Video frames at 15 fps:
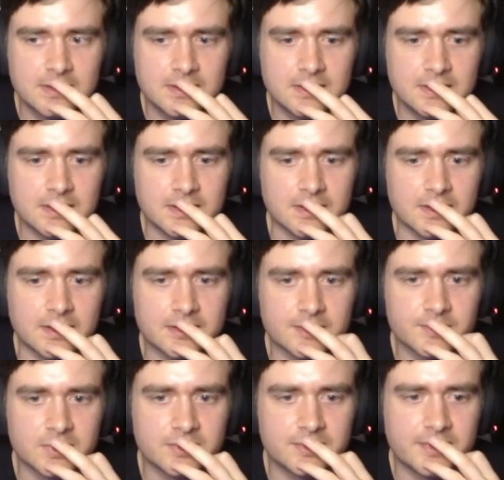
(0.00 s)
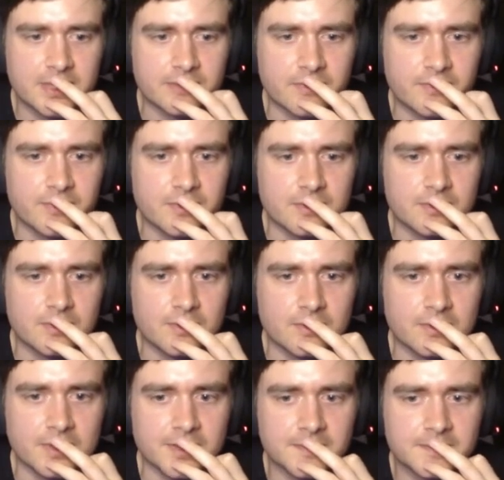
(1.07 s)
And I'm gonna attack with the Nurgling.